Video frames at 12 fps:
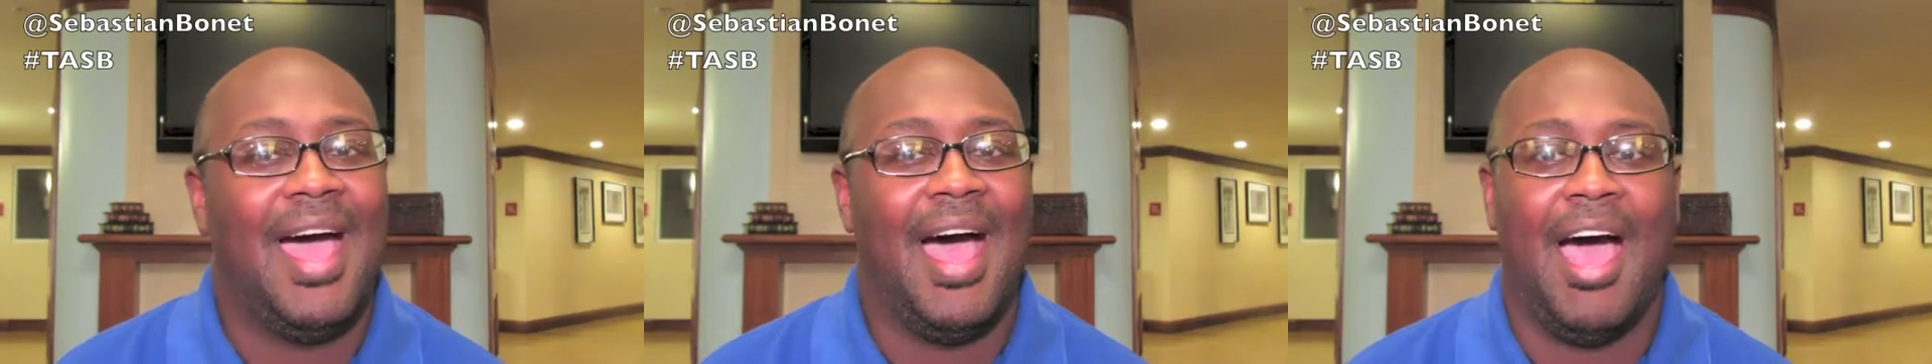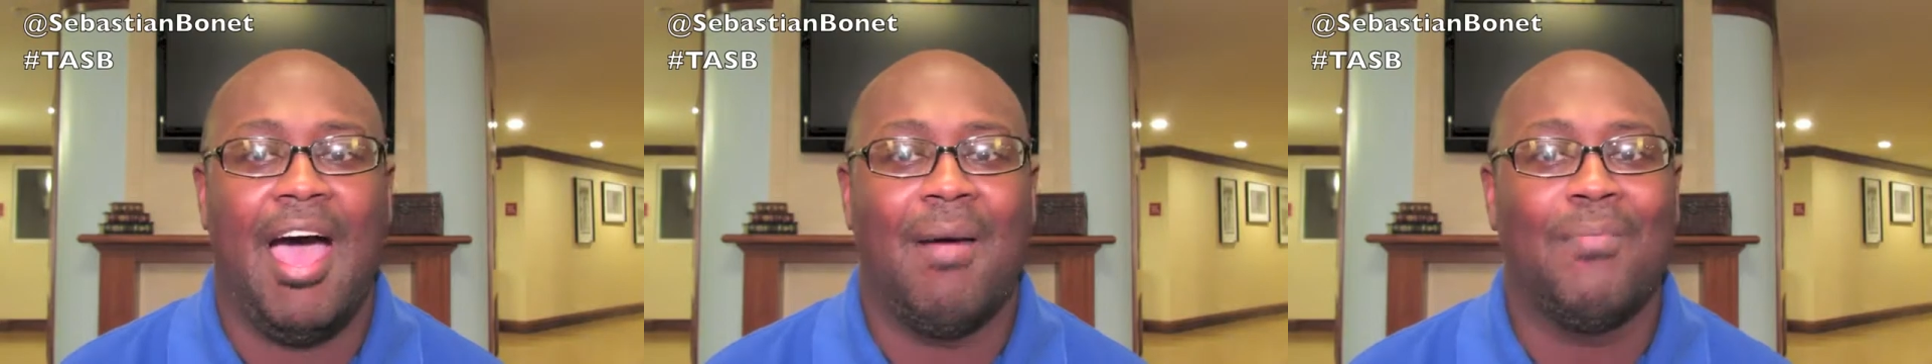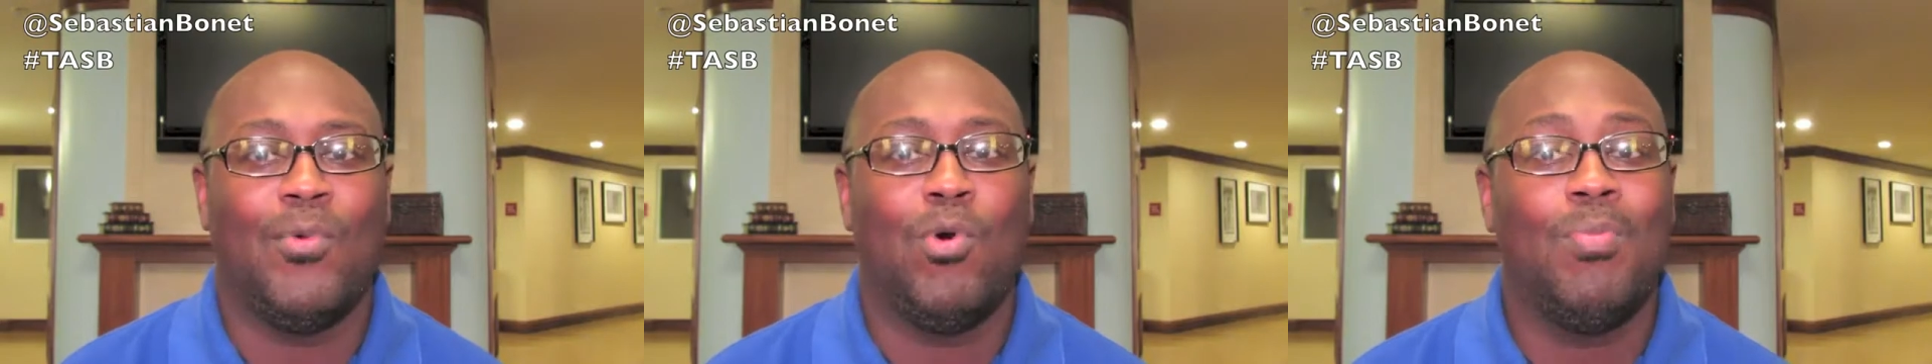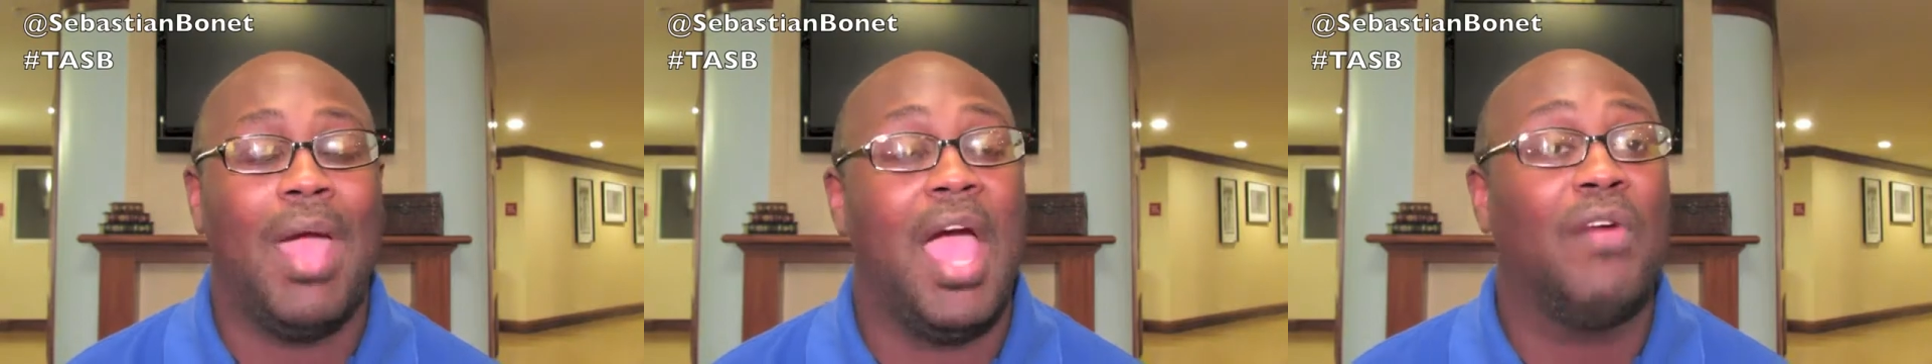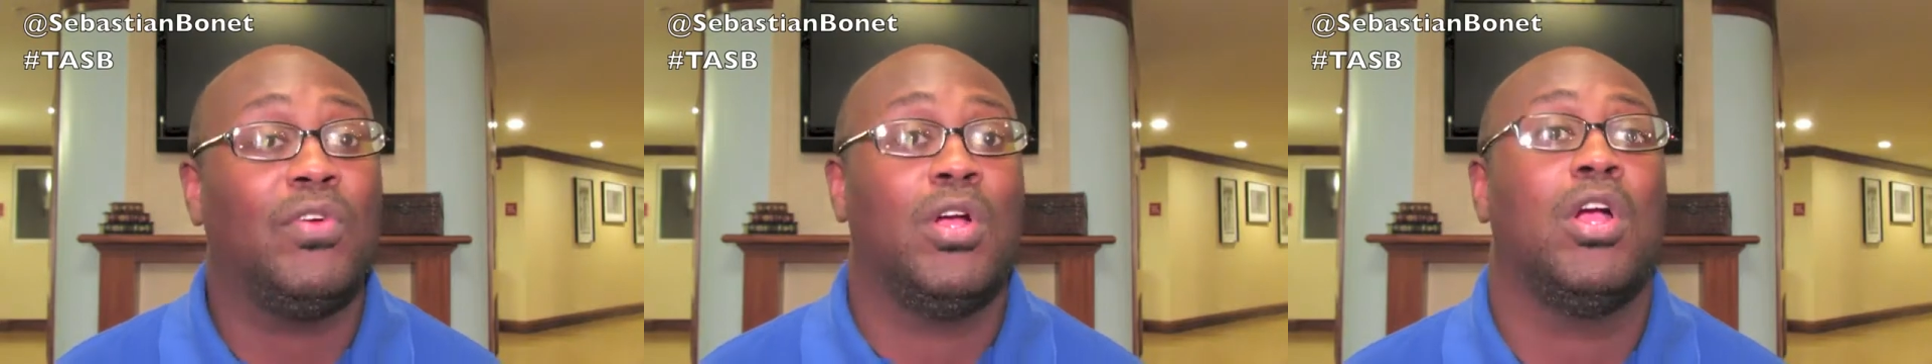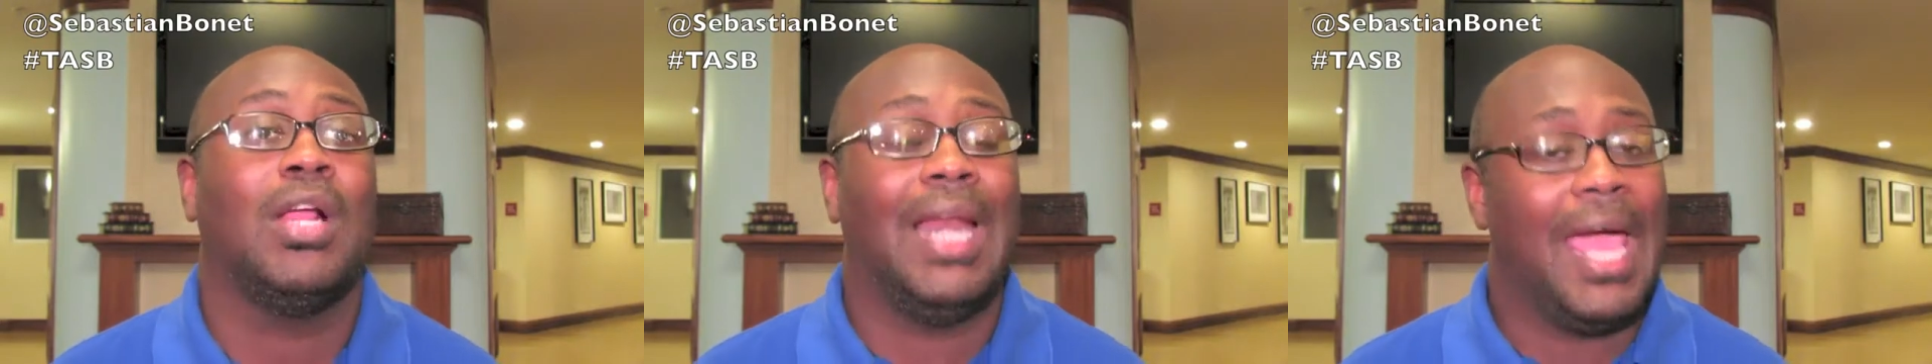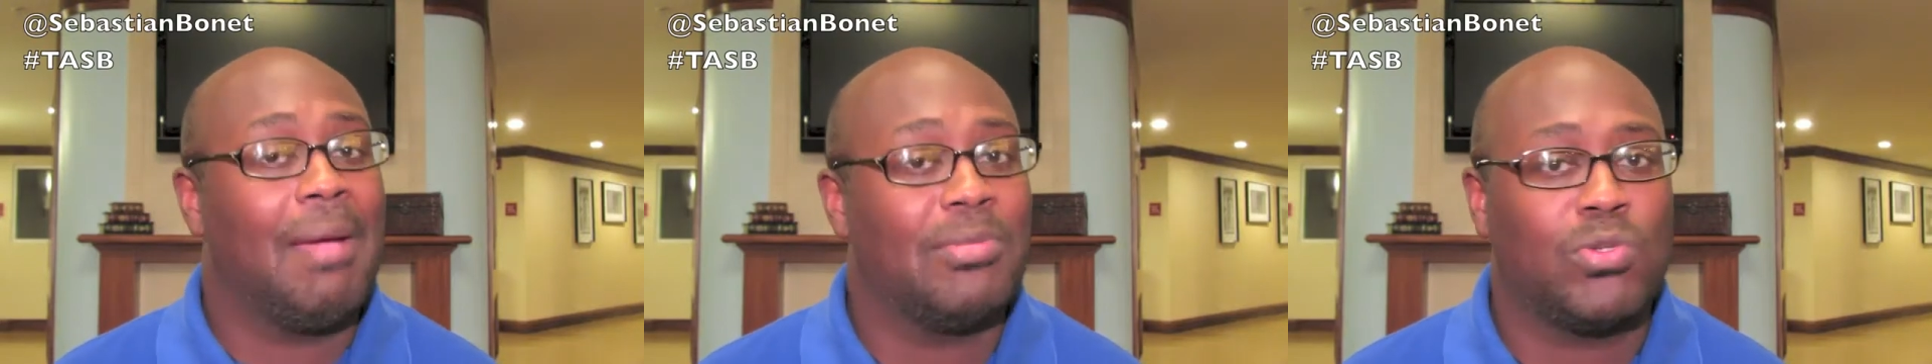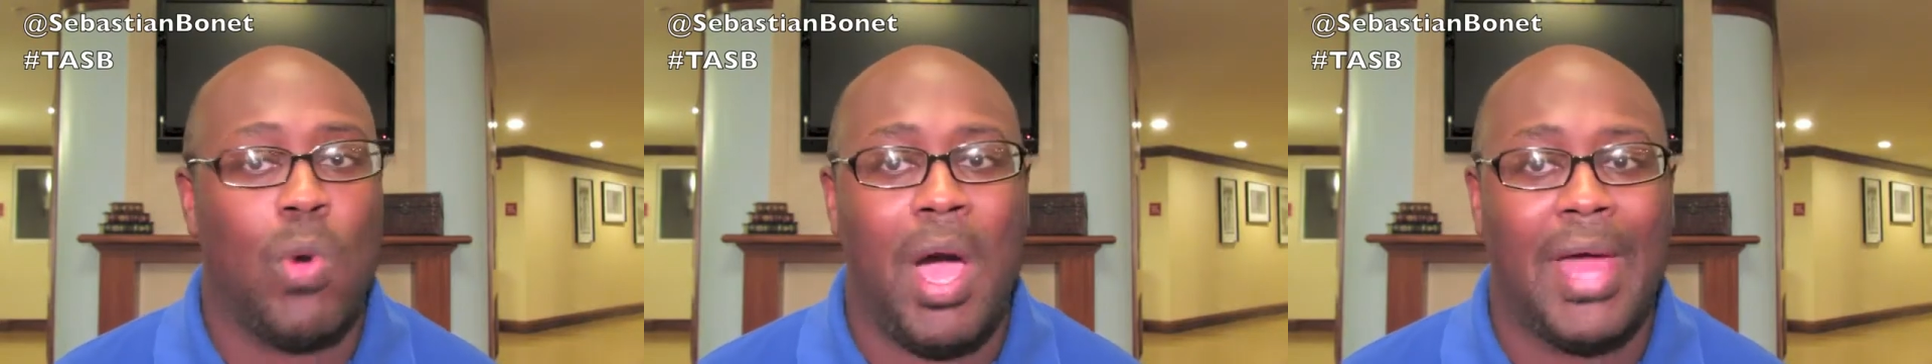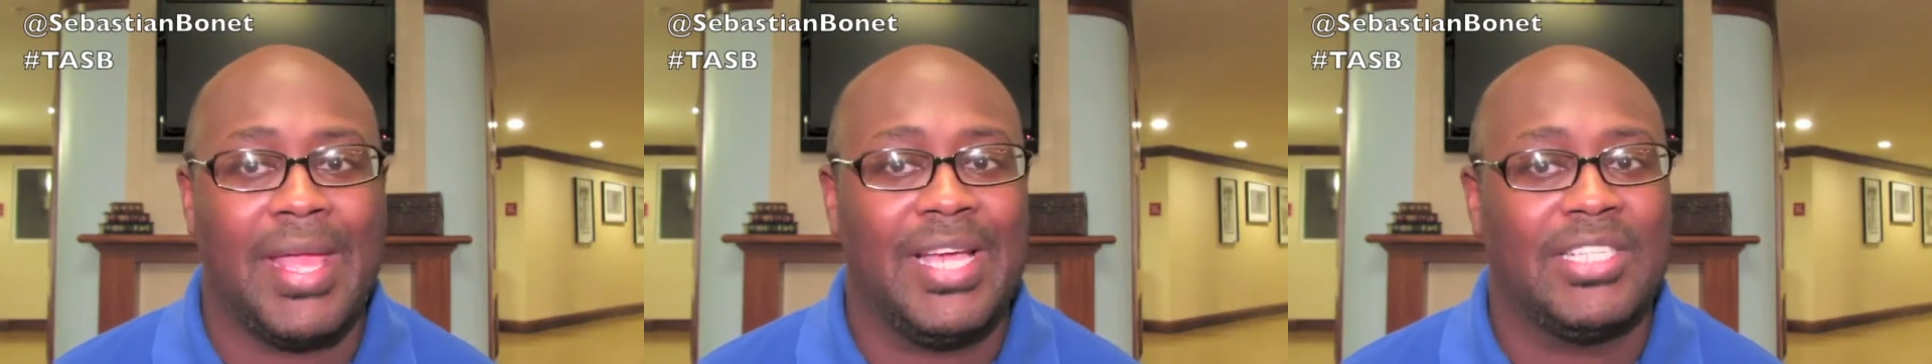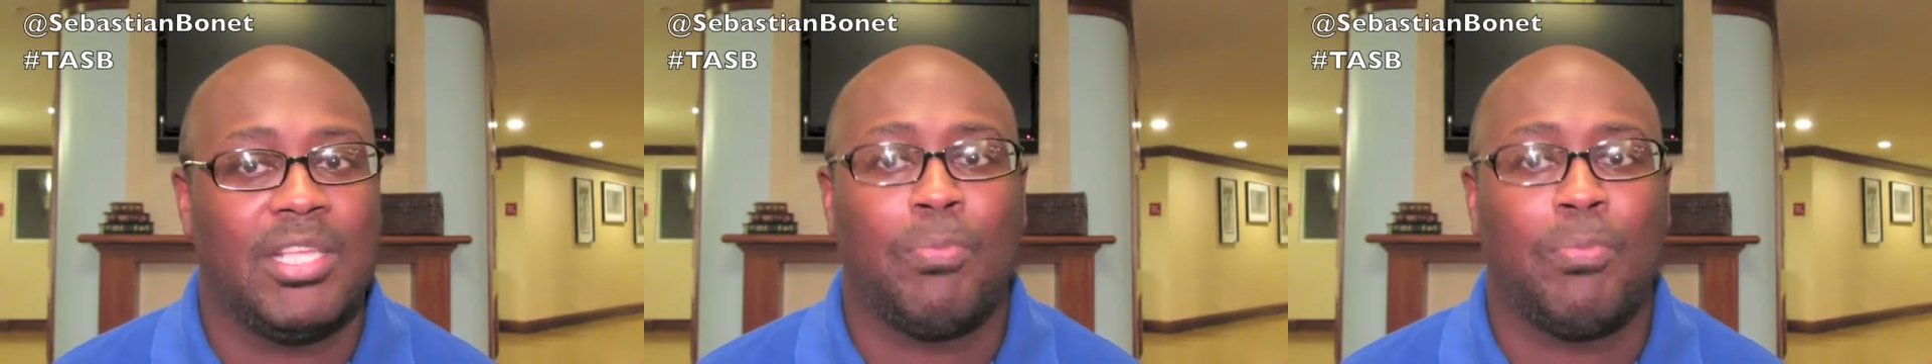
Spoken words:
Whomever her glam squad is,